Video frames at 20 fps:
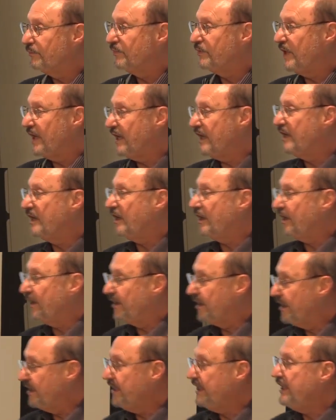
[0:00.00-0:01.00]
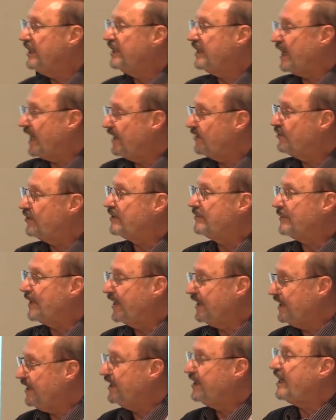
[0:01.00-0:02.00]
taking our I took
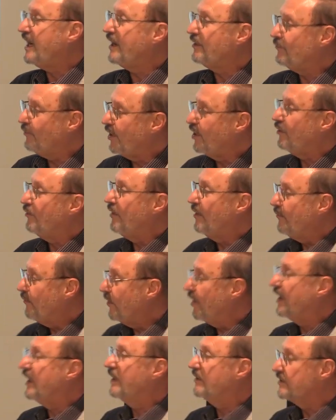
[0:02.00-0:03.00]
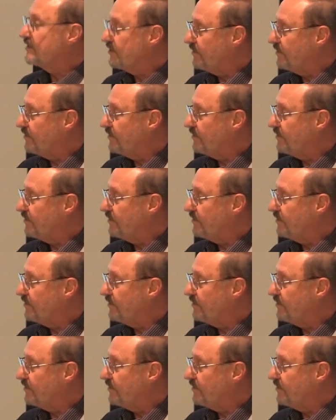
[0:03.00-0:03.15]
my Econ 101 book out,